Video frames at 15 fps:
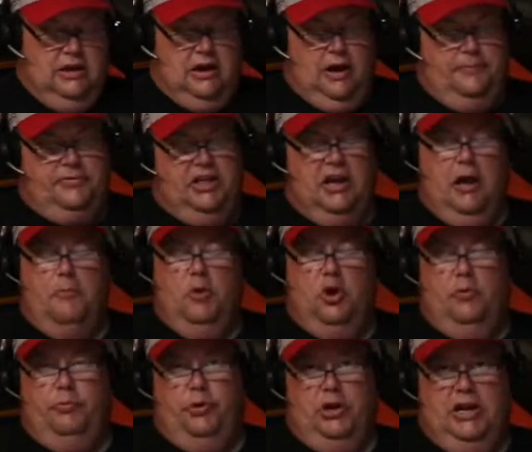think I'm going to
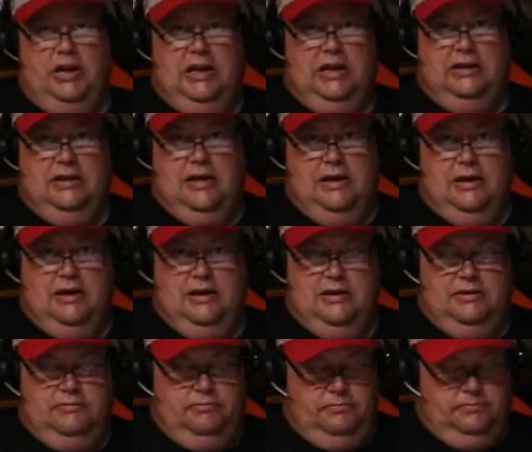put it in
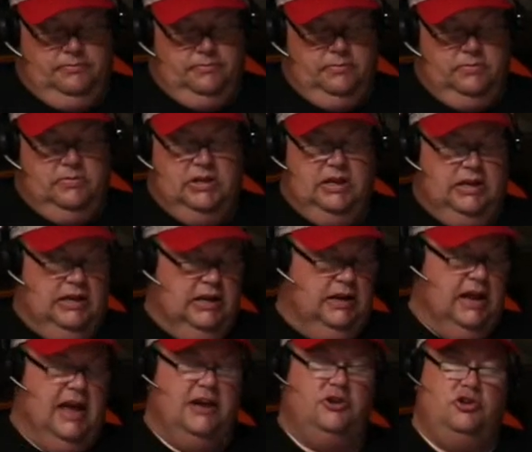
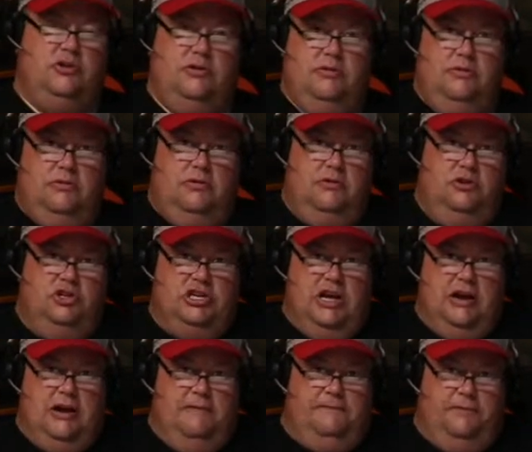that jet
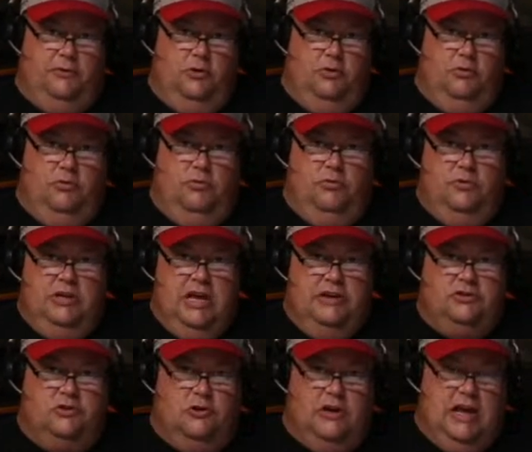I flew
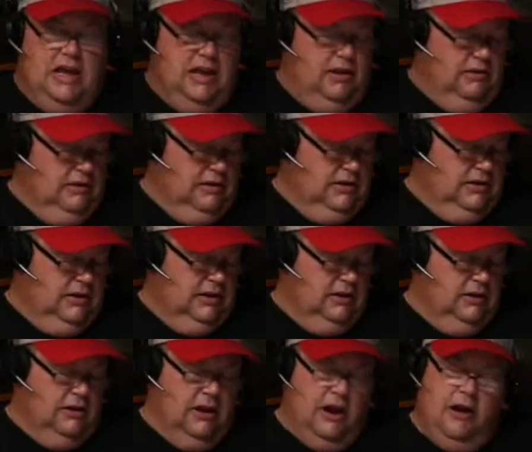yesterday in
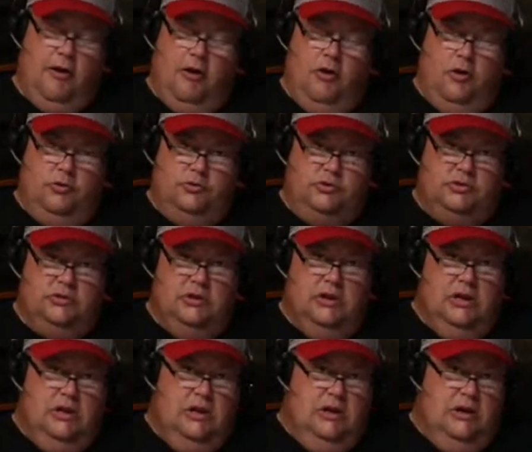the Arrows
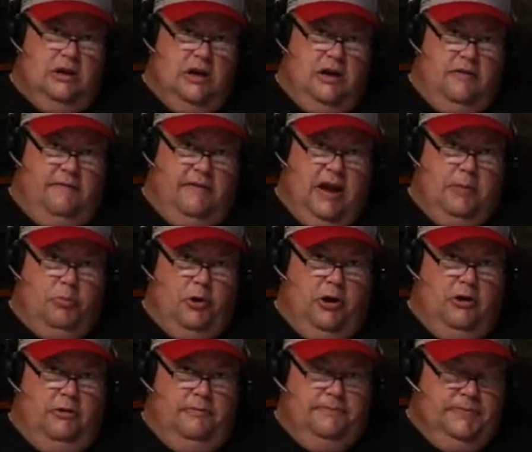Viper.
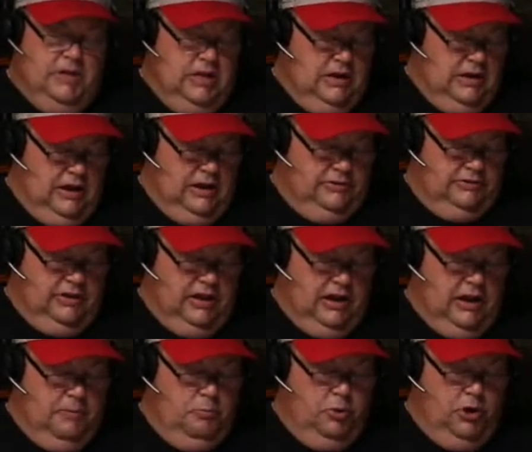I was thinking
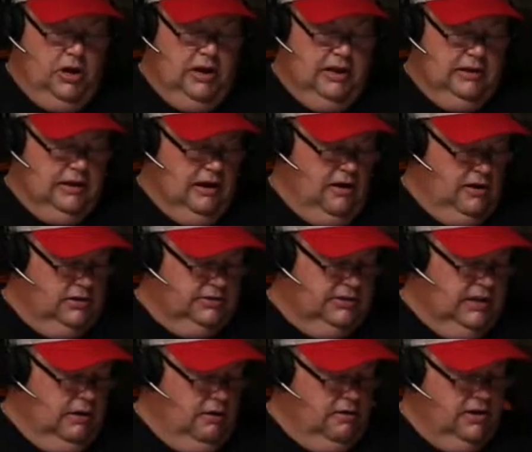I'd put it in there and see
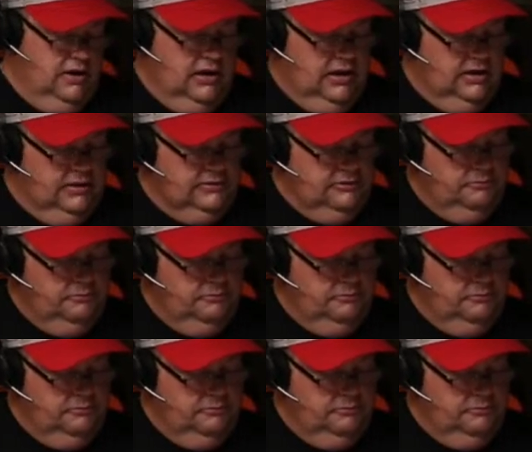how it does.